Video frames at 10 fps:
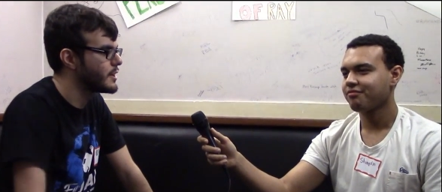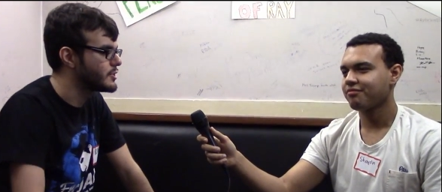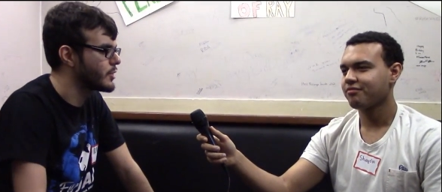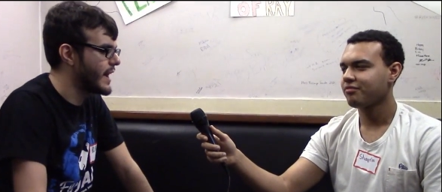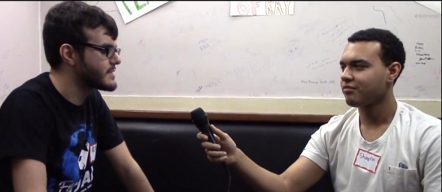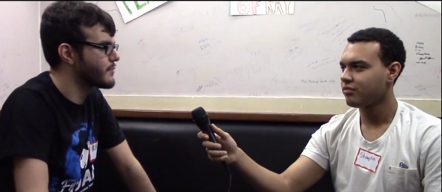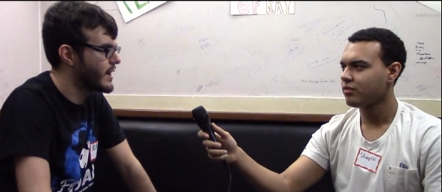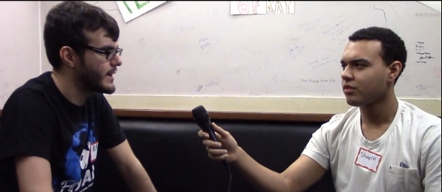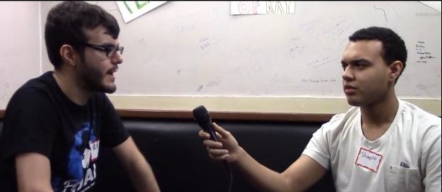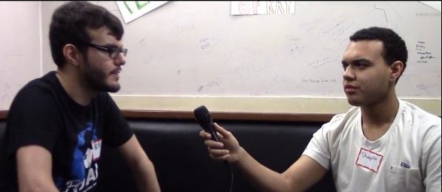Speaker 1: So as of
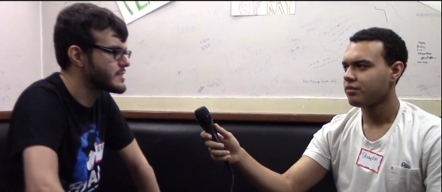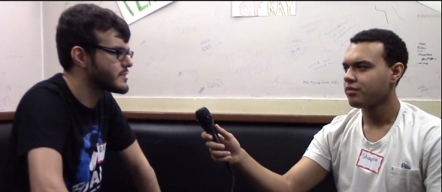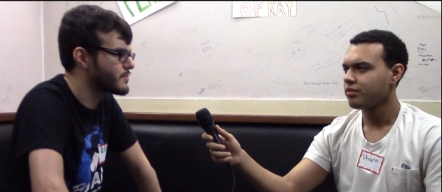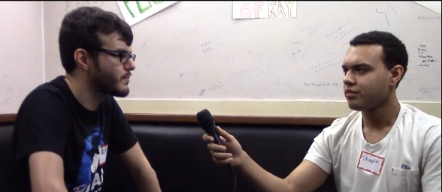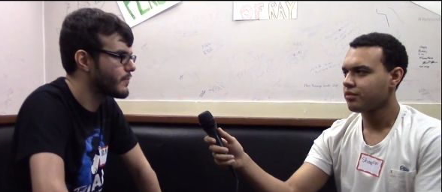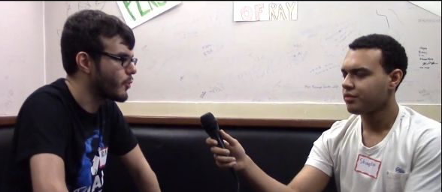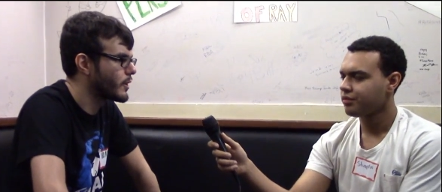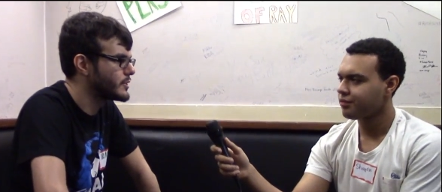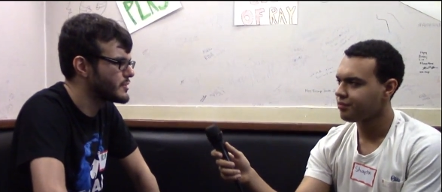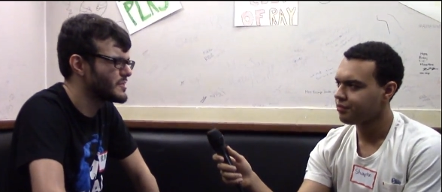right now, it's
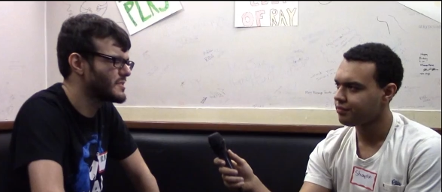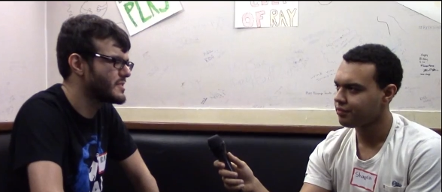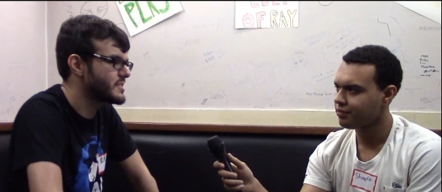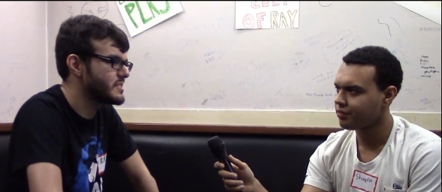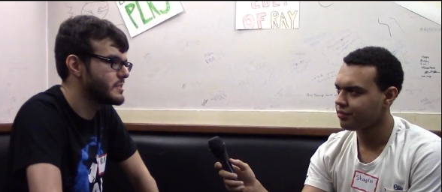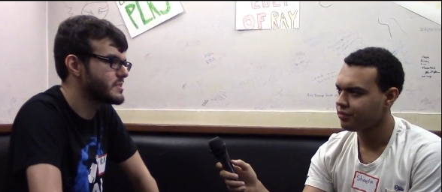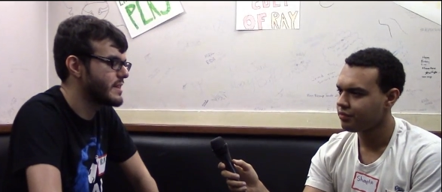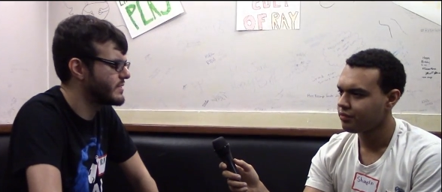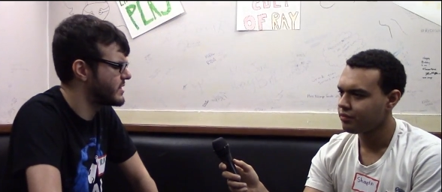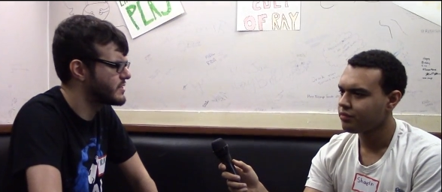416 or
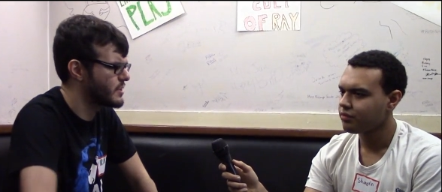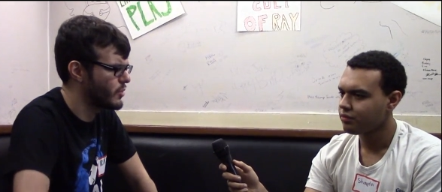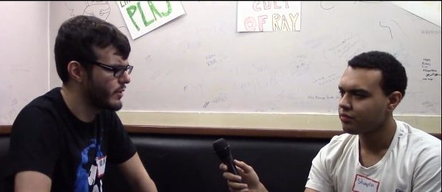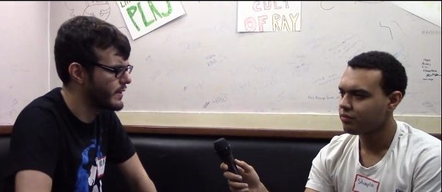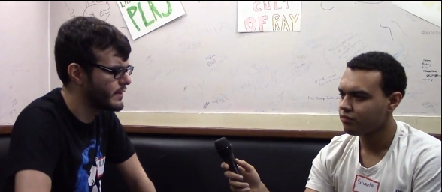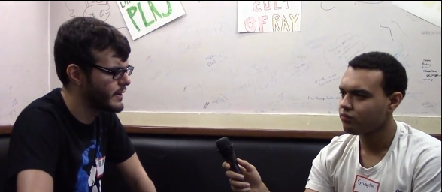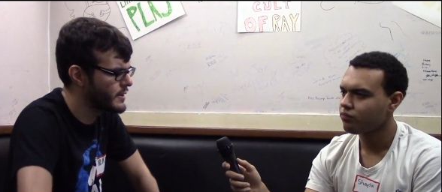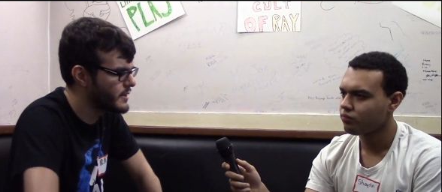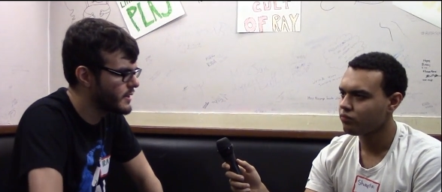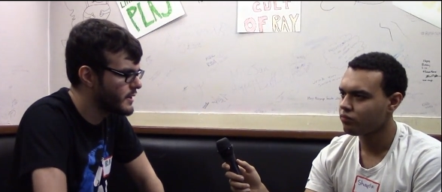17, somewhere around there.
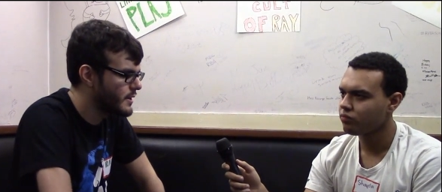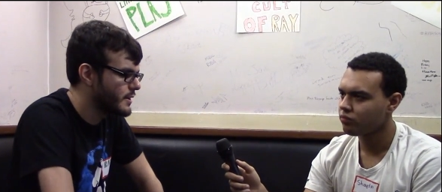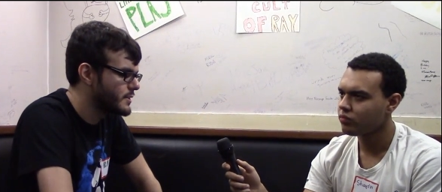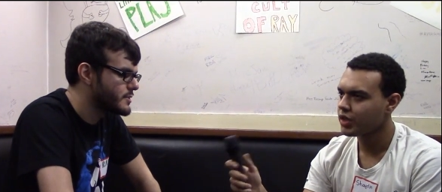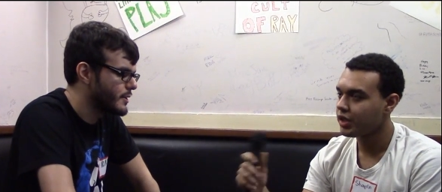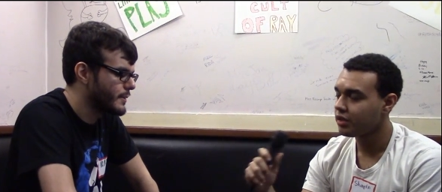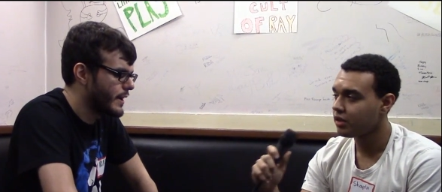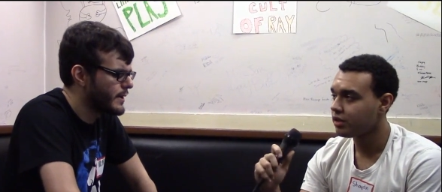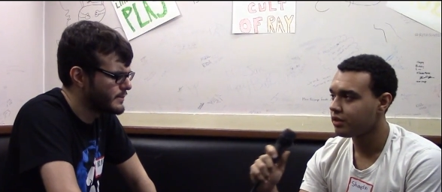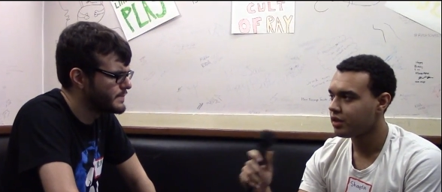So
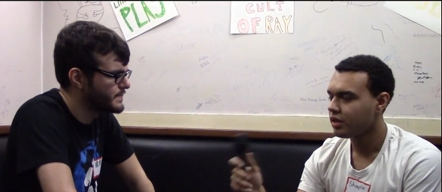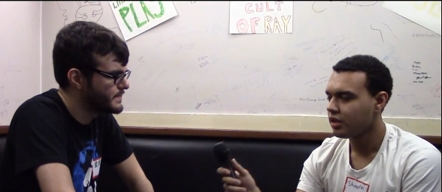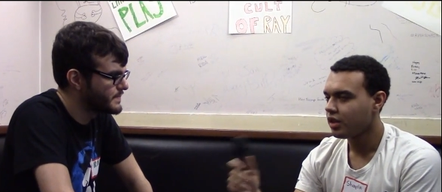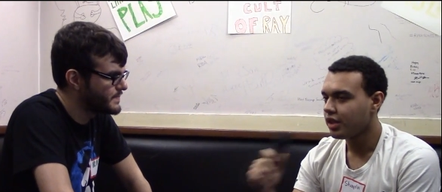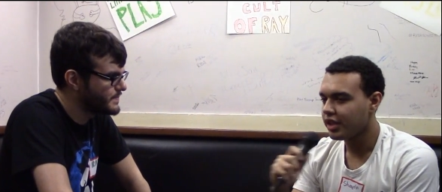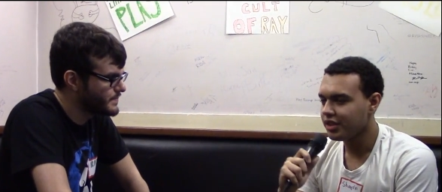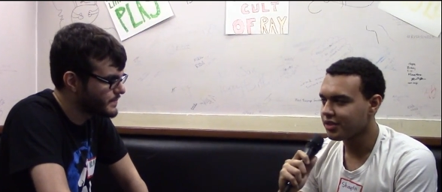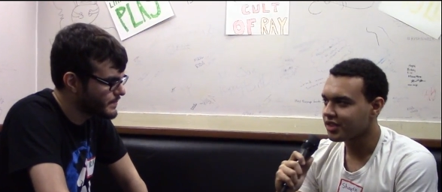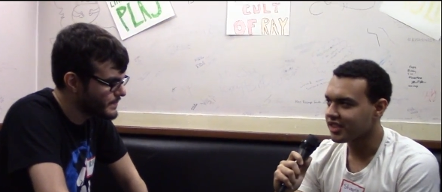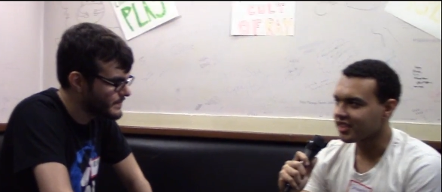yeah.
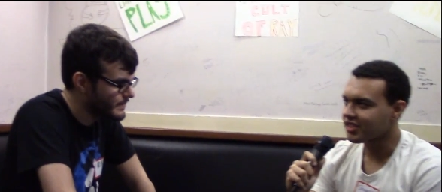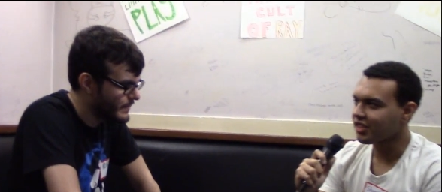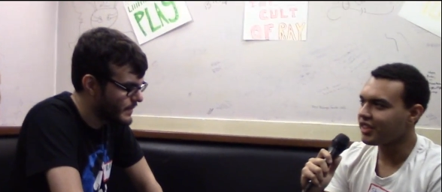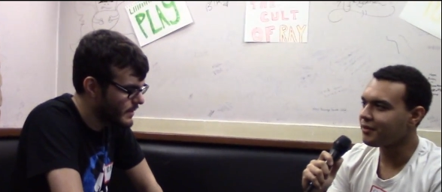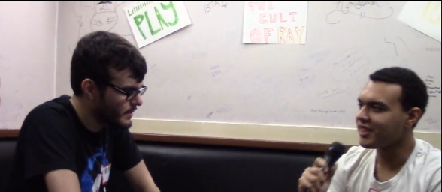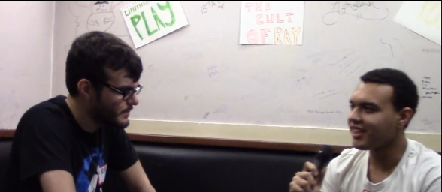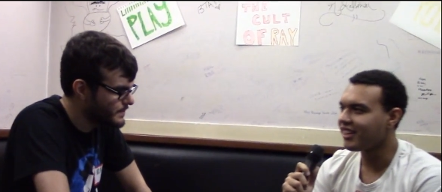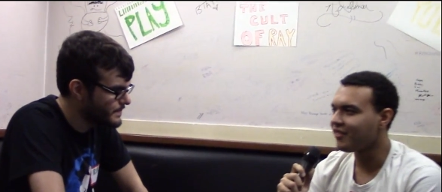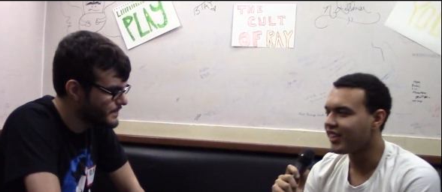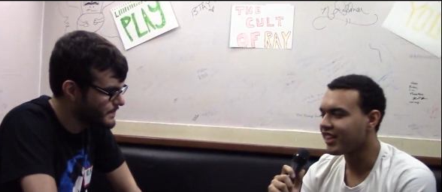
Speaker 2: Interesting. So you've been
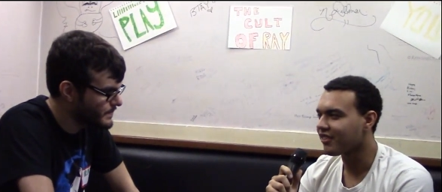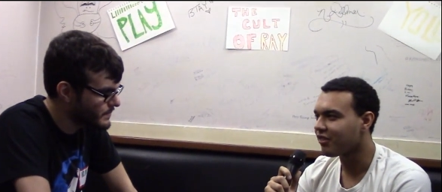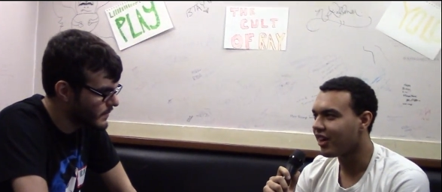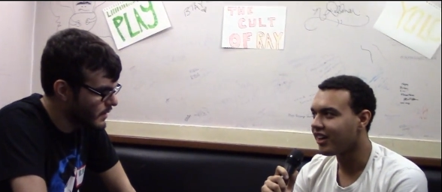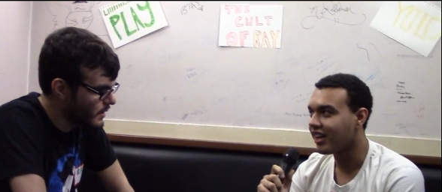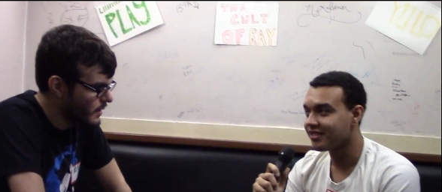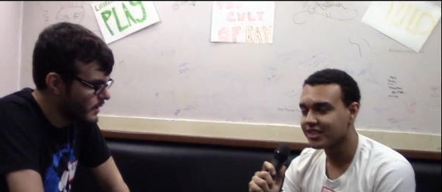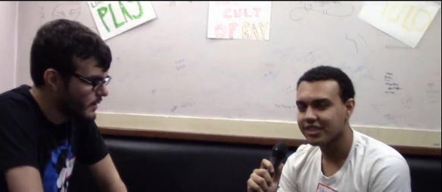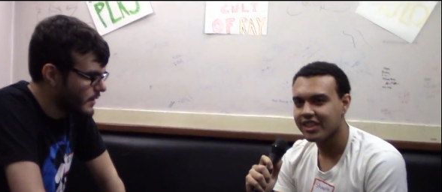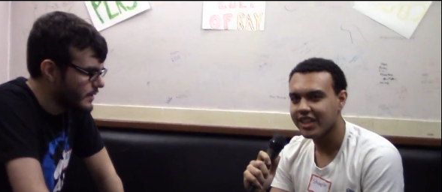uh, playing for a while,
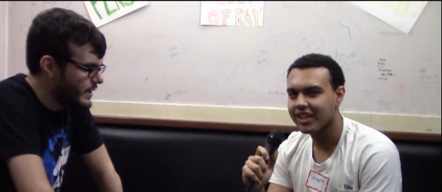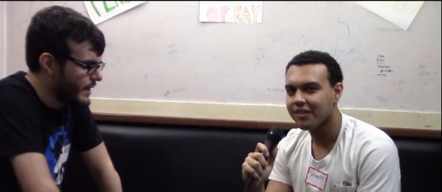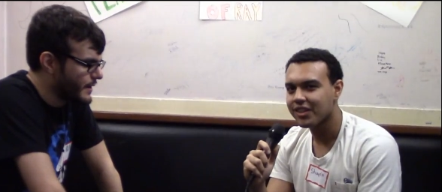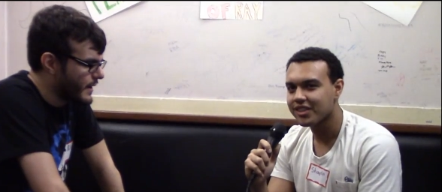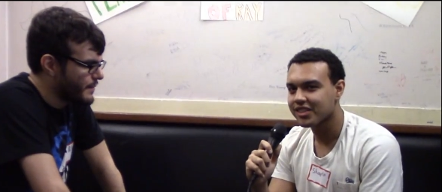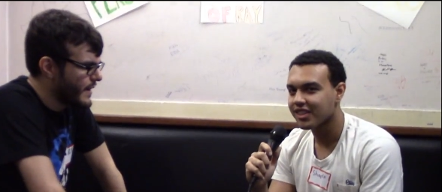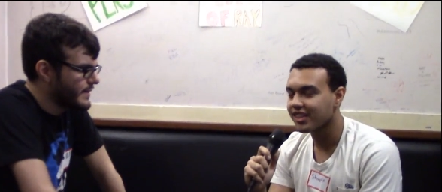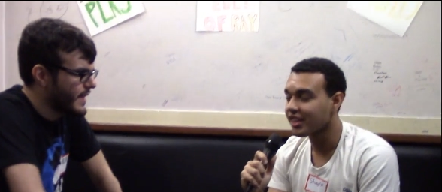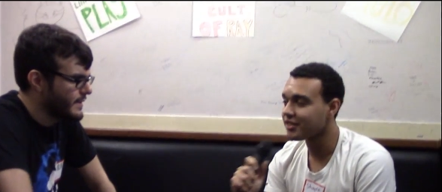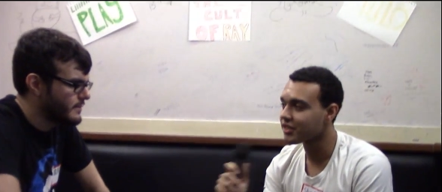obviously, to get yeah, that much. I've uh,
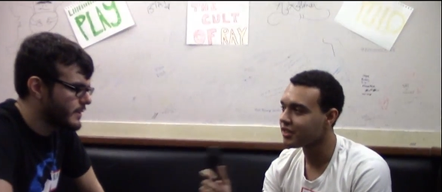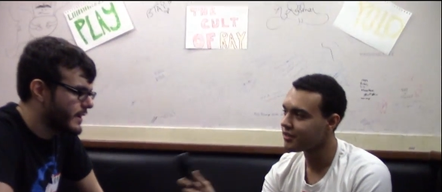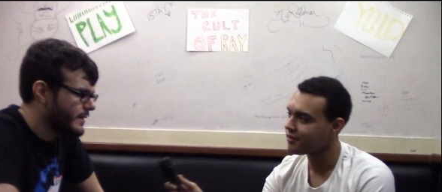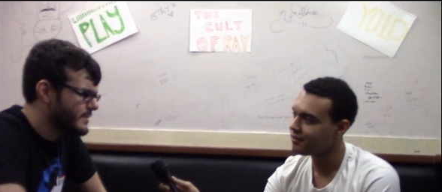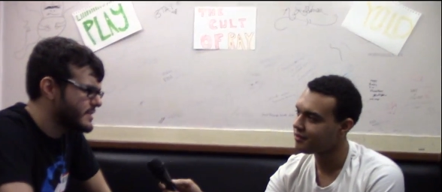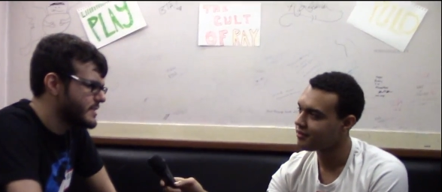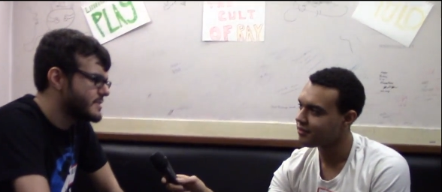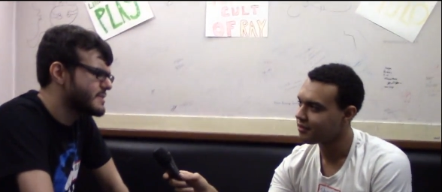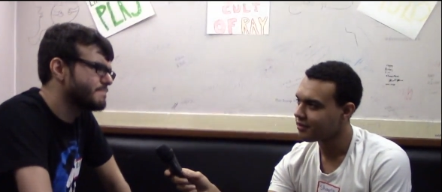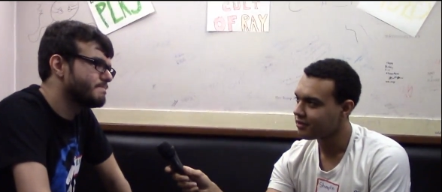had uh, that
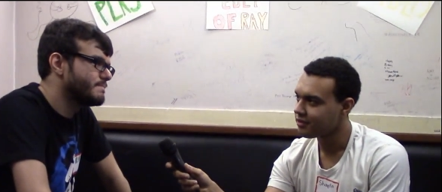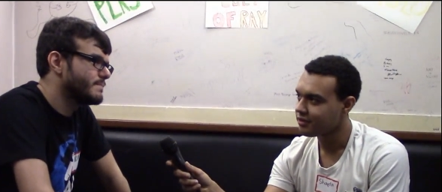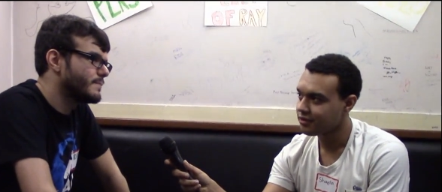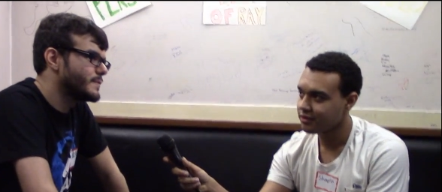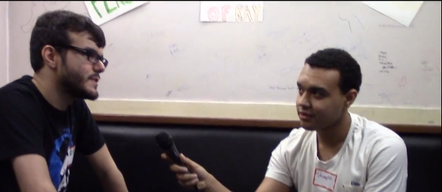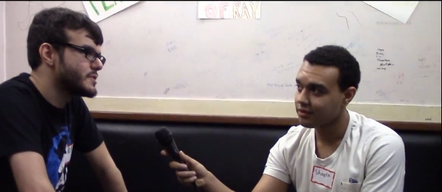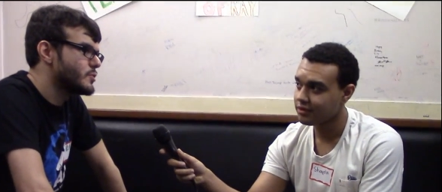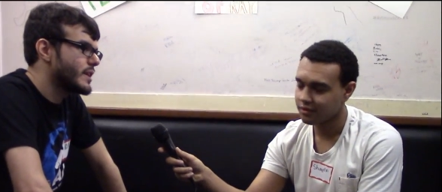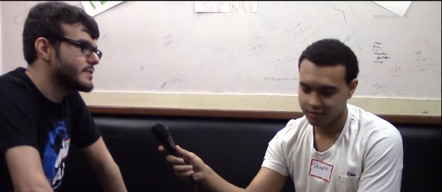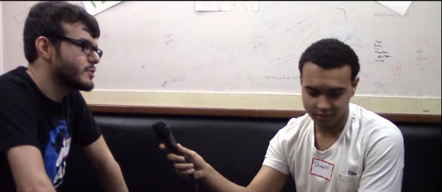
Speaker 1: since since
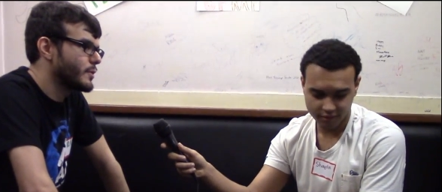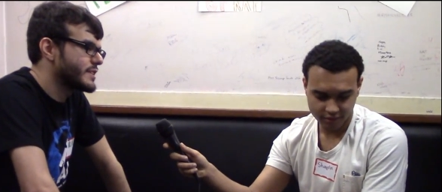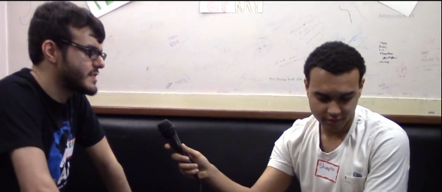2000. So like